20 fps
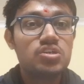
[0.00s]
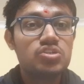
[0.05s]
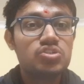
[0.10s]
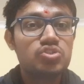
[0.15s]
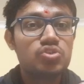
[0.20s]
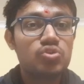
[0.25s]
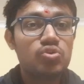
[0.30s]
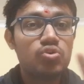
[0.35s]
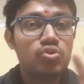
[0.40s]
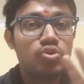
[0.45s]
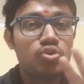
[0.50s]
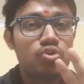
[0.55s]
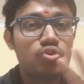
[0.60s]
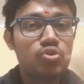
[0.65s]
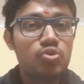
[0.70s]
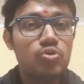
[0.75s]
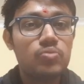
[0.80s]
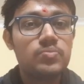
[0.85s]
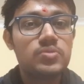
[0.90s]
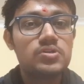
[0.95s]
So
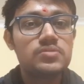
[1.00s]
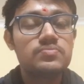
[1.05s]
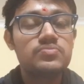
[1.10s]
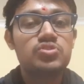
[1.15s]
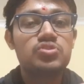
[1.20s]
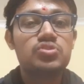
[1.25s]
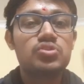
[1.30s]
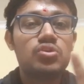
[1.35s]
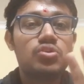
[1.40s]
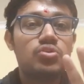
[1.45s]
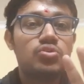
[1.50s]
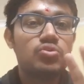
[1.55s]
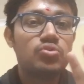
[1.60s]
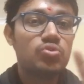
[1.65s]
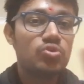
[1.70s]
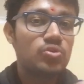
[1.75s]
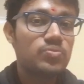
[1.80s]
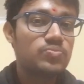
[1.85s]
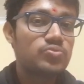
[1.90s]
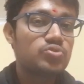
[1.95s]
no bumps,
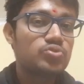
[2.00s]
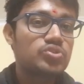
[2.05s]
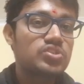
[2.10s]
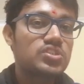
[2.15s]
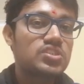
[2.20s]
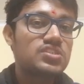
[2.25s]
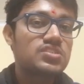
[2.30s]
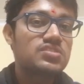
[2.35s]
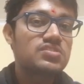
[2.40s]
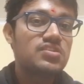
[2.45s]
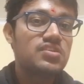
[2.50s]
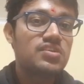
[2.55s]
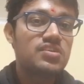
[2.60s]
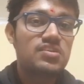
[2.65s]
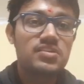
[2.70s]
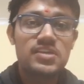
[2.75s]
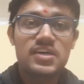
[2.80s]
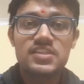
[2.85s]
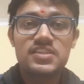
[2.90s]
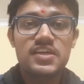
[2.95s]
no bruises,
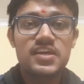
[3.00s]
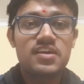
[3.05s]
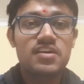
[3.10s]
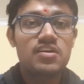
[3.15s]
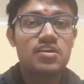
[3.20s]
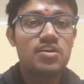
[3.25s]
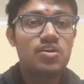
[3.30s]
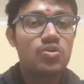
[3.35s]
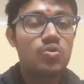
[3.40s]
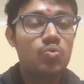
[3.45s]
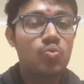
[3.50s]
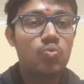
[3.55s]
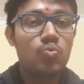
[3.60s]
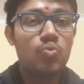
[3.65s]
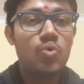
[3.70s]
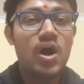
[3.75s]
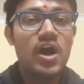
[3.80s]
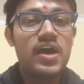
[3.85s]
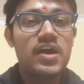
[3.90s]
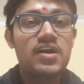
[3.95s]
nothing.
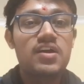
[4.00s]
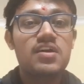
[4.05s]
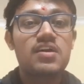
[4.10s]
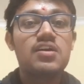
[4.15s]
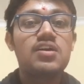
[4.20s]
Why?